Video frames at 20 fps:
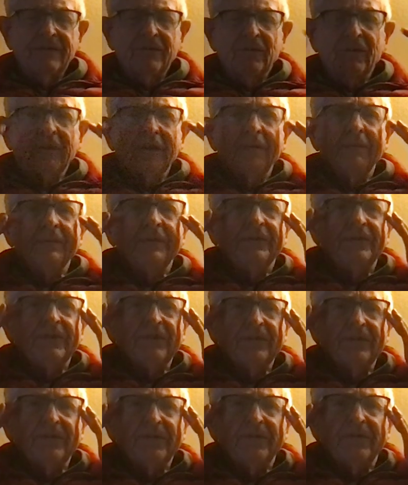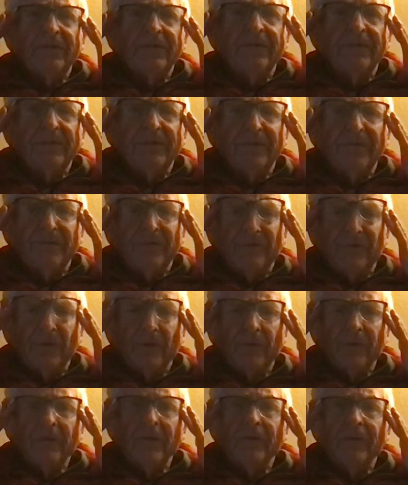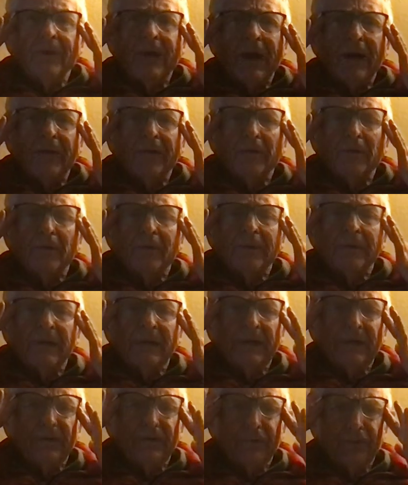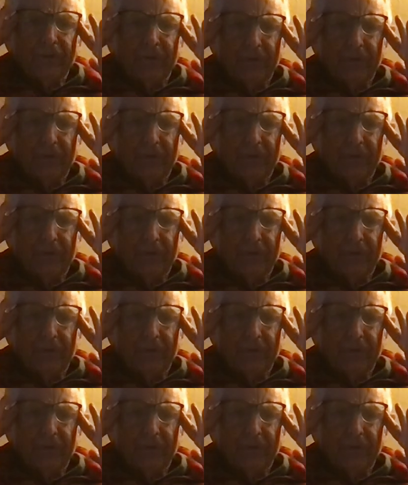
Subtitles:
"So let me just show you how to release your